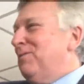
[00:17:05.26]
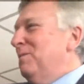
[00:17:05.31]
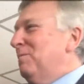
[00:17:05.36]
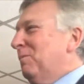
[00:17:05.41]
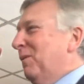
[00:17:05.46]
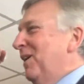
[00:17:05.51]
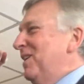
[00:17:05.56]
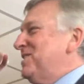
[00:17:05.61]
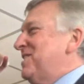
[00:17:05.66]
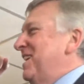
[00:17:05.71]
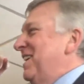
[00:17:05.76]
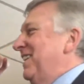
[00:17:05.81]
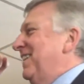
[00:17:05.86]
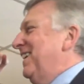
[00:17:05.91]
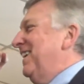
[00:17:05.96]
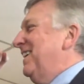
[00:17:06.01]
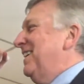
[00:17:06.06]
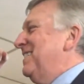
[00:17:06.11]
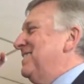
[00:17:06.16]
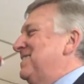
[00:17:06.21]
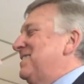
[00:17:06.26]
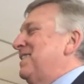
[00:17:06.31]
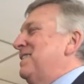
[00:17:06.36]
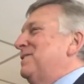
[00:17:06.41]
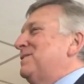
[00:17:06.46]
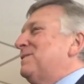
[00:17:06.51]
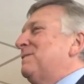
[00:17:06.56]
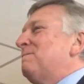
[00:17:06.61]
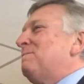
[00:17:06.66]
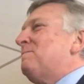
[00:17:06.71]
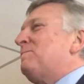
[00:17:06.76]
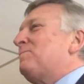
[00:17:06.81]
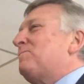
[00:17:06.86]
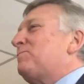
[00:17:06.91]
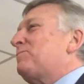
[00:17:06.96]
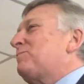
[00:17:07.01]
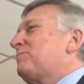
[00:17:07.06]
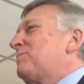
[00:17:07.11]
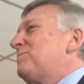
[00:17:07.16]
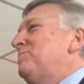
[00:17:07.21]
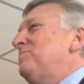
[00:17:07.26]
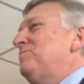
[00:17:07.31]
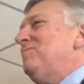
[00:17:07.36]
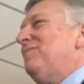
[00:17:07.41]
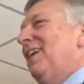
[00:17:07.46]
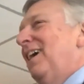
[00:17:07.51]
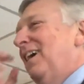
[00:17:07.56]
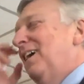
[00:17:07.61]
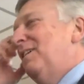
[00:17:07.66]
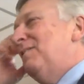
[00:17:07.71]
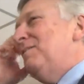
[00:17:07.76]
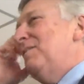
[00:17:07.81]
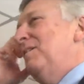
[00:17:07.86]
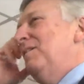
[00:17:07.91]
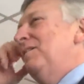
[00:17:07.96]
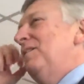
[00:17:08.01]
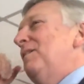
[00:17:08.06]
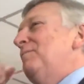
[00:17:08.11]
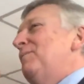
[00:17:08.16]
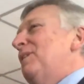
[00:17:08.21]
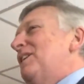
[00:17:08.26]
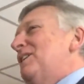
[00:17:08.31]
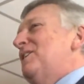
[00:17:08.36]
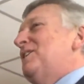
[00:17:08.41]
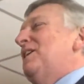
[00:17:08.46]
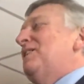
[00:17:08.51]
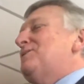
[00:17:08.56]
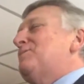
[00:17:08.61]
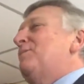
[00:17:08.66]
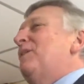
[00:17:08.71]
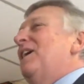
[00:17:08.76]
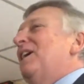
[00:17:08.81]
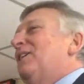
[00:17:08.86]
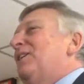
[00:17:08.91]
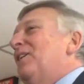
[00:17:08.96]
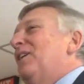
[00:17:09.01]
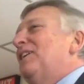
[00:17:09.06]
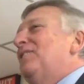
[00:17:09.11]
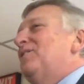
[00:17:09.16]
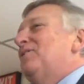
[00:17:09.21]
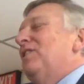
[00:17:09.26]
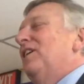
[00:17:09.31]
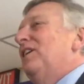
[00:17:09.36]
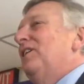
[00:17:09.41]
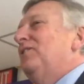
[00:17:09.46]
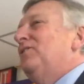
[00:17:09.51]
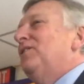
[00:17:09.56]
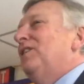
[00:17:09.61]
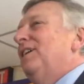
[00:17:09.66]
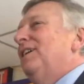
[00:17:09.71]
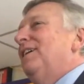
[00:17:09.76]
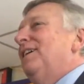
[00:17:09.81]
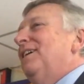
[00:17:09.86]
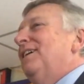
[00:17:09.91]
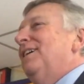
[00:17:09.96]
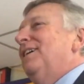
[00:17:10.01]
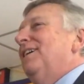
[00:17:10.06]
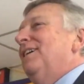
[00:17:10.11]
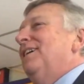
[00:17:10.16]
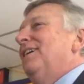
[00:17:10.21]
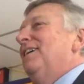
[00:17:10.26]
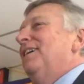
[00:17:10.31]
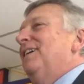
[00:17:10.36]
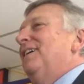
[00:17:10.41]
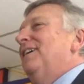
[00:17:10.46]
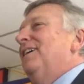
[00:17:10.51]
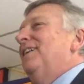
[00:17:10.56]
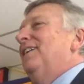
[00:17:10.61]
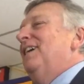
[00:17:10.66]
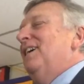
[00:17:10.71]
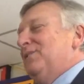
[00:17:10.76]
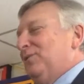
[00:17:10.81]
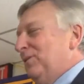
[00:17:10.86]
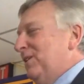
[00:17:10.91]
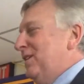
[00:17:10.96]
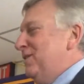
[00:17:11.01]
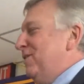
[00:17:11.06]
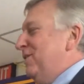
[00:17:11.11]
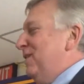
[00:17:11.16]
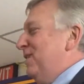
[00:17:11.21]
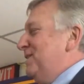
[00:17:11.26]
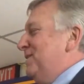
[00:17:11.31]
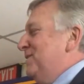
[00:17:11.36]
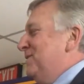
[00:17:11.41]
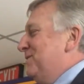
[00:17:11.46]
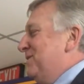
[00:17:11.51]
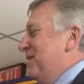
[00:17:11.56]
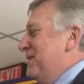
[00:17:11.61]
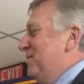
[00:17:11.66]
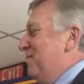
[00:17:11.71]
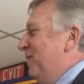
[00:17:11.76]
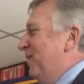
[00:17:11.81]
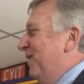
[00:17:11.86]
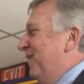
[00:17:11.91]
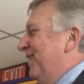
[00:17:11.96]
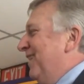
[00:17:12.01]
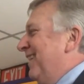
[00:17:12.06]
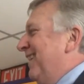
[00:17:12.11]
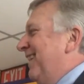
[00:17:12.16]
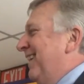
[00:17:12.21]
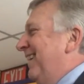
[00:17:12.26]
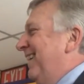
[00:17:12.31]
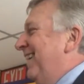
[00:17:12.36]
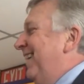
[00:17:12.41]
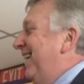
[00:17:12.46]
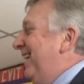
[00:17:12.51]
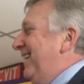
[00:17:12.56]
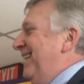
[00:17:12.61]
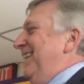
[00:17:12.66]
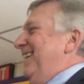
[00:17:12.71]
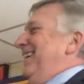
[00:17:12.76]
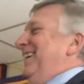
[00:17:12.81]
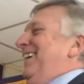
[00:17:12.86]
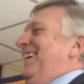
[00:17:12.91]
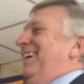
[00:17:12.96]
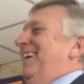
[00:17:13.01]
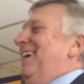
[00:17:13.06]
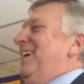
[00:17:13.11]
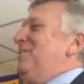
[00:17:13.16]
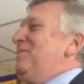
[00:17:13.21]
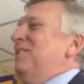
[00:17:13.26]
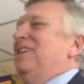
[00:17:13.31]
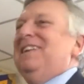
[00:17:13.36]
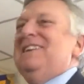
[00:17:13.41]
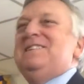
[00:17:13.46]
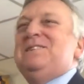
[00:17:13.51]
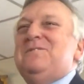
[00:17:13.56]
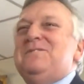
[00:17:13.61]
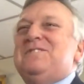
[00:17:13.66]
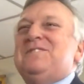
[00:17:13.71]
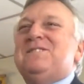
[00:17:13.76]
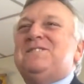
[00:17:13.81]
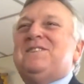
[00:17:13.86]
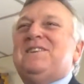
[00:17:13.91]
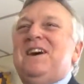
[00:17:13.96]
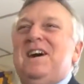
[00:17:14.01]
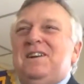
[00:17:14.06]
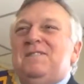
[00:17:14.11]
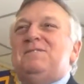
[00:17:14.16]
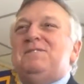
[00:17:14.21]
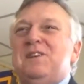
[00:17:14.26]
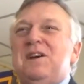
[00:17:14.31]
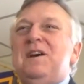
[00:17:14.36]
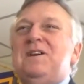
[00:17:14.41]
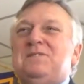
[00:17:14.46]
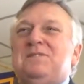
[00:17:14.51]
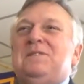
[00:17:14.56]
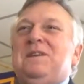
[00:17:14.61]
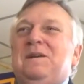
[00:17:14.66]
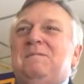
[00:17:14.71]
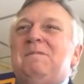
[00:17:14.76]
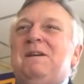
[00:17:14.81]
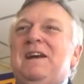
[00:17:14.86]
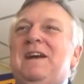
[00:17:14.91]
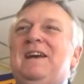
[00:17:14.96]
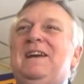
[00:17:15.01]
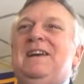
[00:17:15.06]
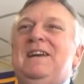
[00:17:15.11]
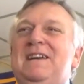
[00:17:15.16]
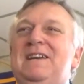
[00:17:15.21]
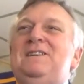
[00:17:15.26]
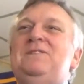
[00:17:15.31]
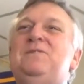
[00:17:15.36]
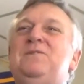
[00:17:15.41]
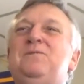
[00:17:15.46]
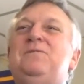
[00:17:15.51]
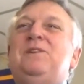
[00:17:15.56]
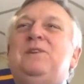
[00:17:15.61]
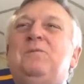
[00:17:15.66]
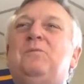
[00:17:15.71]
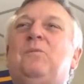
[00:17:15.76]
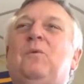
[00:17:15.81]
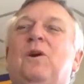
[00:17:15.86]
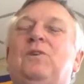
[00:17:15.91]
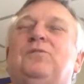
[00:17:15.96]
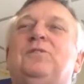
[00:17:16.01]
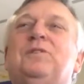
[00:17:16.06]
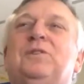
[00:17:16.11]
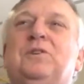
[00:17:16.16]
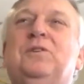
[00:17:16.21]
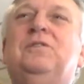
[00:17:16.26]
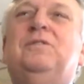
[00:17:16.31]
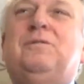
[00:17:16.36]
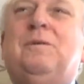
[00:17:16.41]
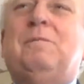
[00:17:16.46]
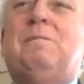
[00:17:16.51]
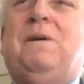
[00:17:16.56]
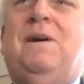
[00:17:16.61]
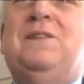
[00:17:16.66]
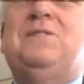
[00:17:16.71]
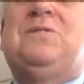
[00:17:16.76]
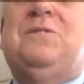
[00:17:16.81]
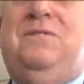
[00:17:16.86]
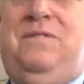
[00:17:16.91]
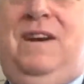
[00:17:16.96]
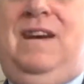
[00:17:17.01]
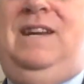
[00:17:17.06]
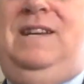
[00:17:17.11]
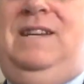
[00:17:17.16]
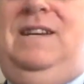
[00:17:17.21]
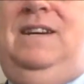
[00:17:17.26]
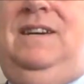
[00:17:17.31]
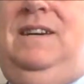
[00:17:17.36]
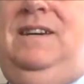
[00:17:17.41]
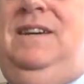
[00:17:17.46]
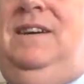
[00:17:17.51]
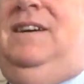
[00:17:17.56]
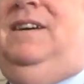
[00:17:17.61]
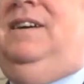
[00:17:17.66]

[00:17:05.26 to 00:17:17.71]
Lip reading: the President of the United States. But he gets back on and says, that's what I thought you'd say, Mark. I realized he was just kind of testing me. He knew that it wasn't good for Pennsylvania,